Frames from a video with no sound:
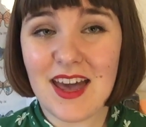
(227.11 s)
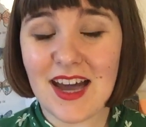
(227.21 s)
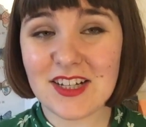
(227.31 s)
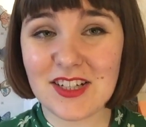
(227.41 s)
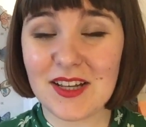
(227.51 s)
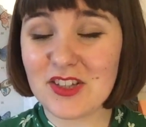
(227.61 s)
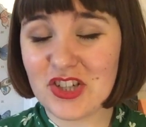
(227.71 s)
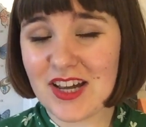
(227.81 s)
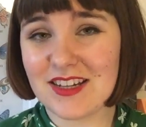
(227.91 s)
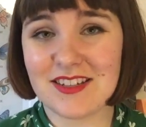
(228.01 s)
Actually,
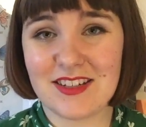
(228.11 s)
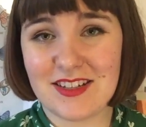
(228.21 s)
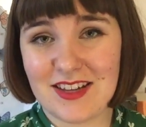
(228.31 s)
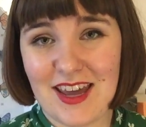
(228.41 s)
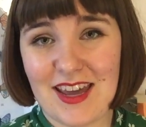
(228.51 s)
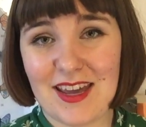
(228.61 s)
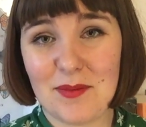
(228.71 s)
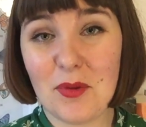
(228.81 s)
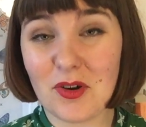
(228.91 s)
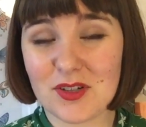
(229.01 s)
Jen did
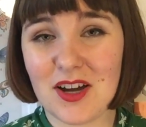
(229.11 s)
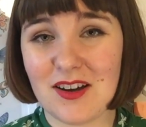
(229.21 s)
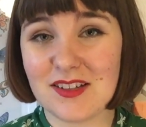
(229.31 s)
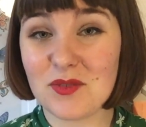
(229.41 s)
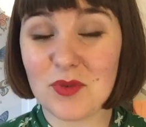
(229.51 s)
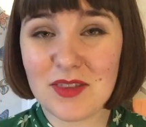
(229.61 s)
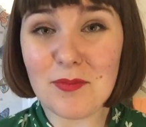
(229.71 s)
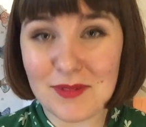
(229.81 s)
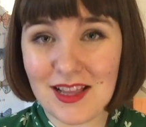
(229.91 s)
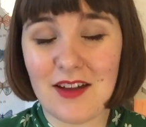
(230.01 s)
a podcast with
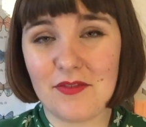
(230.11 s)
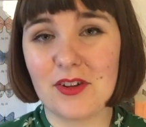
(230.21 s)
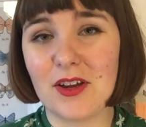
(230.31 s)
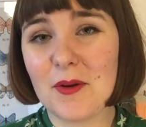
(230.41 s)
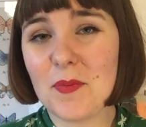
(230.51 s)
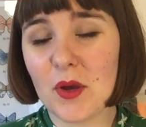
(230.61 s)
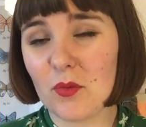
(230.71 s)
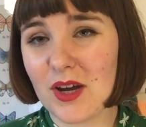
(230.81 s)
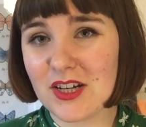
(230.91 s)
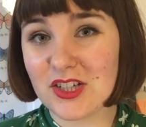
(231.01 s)
Claire Fuller
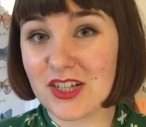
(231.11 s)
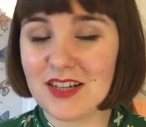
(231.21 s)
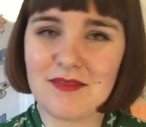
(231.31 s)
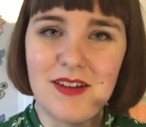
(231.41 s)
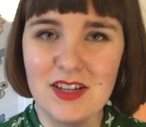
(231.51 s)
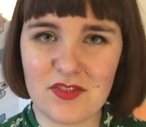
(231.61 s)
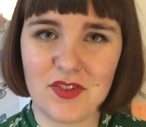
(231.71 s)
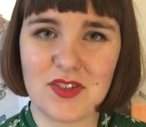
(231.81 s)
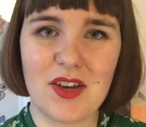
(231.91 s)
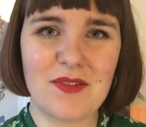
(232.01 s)
where she
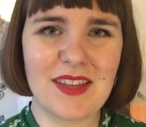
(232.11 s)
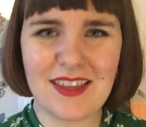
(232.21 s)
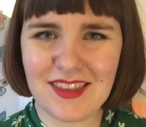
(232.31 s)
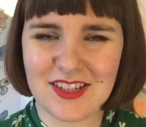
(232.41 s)
interviews her, and they,